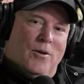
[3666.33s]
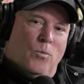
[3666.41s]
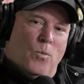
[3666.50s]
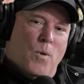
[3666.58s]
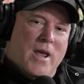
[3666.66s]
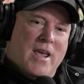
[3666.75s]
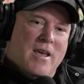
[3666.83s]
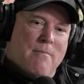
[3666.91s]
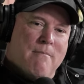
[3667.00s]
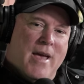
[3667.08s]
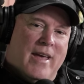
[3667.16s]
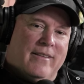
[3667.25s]
We
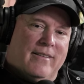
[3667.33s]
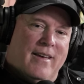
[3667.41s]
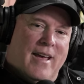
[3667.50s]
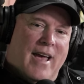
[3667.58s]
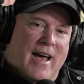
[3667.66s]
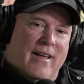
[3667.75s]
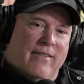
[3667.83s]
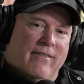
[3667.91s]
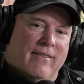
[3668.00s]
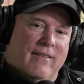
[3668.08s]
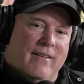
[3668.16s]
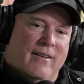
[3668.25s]
met
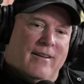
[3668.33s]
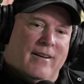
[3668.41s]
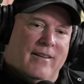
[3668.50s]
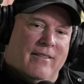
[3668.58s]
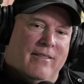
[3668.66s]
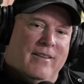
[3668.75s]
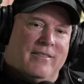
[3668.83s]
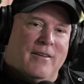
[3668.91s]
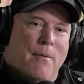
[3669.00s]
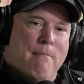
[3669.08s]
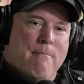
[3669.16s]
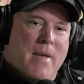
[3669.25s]
at, this
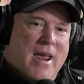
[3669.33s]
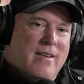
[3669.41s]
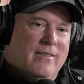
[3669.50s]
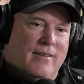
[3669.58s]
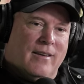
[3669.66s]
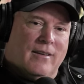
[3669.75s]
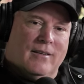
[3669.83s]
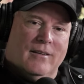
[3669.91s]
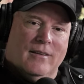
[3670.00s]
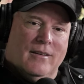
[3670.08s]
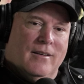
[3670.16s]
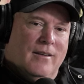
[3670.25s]
amazing
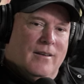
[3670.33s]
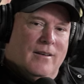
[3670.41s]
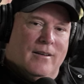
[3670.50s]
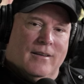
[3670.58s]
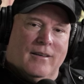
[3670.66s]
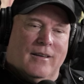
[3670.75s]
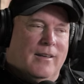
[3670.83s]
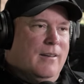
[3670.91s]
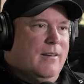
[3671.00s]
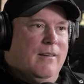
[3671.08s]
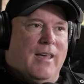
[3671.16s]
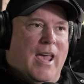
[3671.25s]

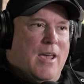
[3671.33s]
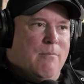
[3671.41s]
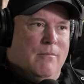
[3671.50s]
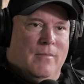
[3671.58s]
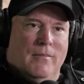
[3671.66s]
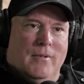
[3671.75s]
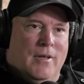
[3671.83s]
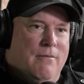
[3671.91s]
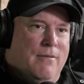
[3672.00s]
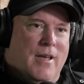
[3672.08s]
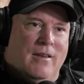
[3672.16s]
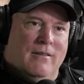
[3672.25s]
game
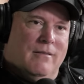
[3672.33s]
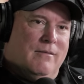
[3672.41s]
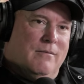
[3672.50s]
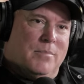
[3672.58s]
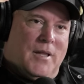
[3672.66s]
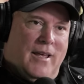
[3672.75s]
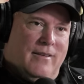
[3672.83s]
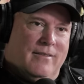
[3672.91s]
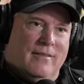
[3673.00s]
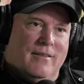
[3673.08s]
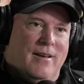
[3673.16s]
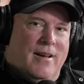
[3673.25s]
event
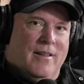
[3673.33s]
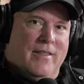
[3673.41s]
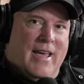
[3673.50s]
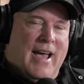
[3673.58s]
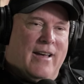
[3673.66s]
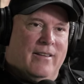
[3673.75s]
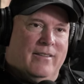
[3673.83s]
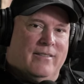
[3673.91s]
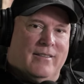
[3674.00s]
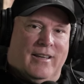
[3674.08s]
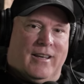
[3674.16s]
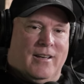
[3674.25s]
place, that
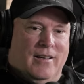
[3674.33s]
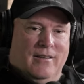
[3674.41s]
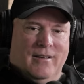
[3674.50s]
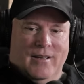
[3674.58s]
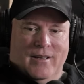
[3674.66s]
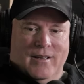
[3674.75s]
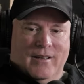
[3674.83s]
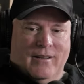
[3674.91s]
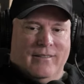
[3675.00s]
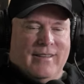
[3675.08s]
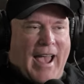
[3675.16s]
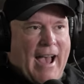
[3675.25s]
has like a
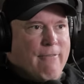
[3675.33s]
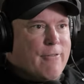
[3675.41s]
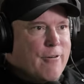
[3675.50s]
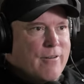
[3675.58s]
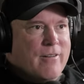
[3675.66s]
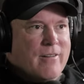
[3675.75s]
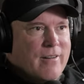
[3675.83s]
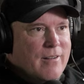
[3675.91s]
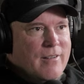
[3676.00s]
tavern